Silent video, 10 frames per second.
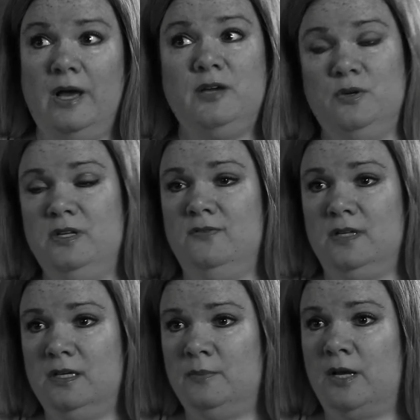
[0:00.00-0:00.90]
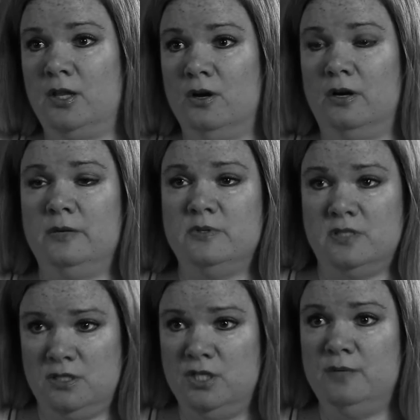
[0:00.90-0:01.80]
I couldn't even get him out of the car. He was
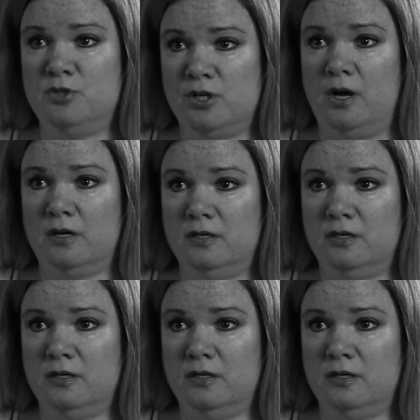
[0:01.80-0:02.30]
in deep shock.